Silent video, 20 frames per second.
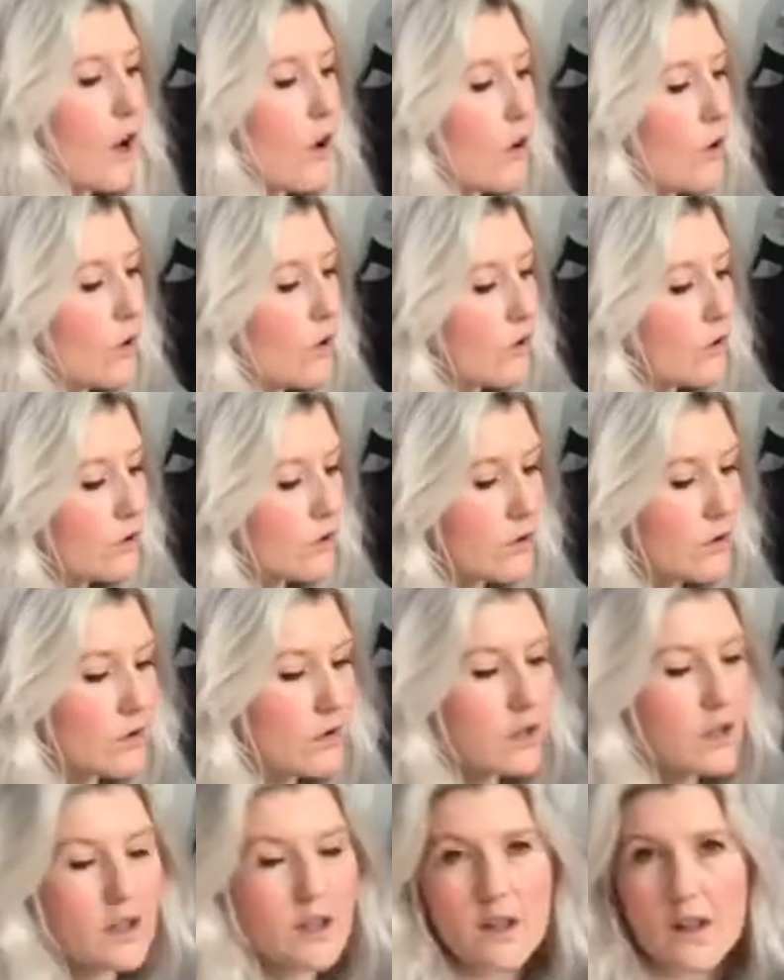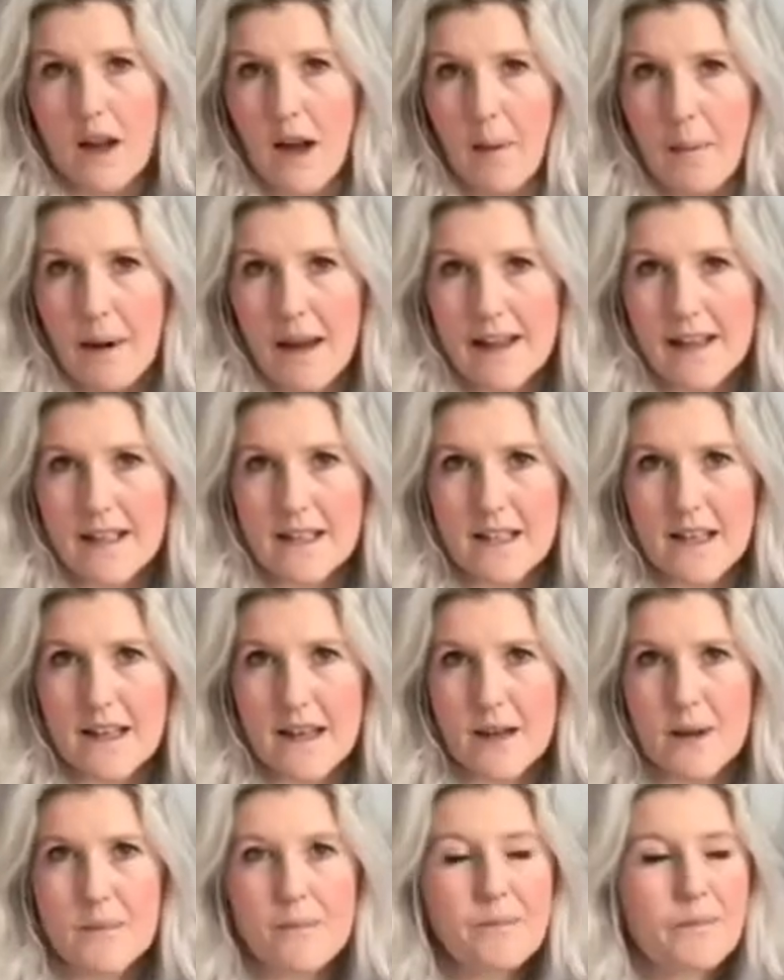or a
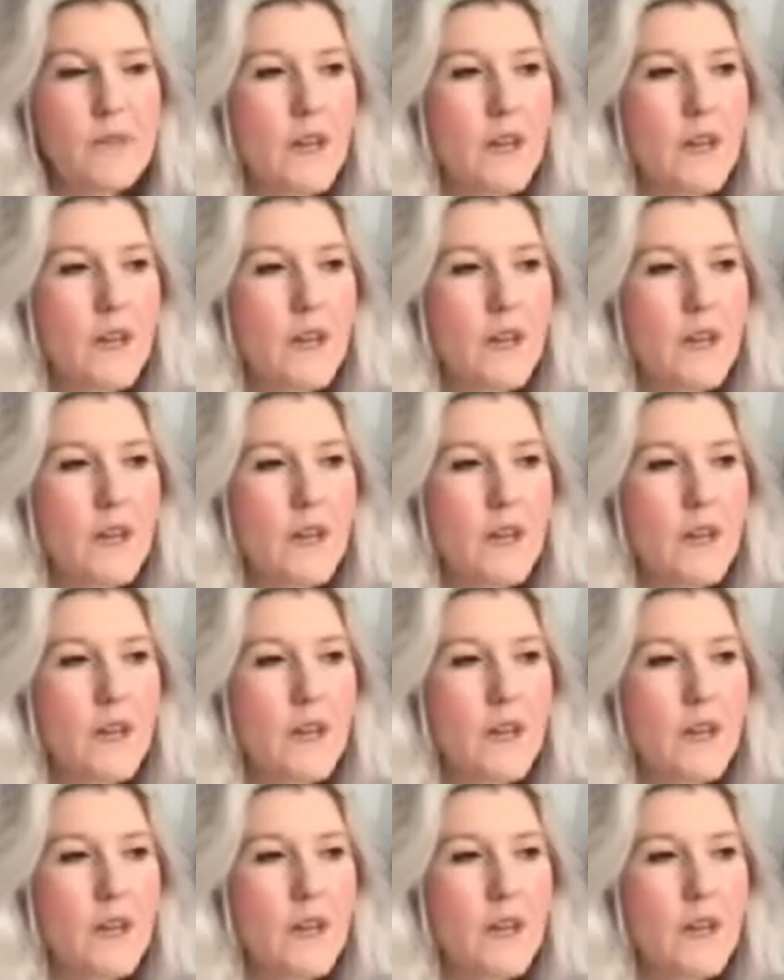blazer.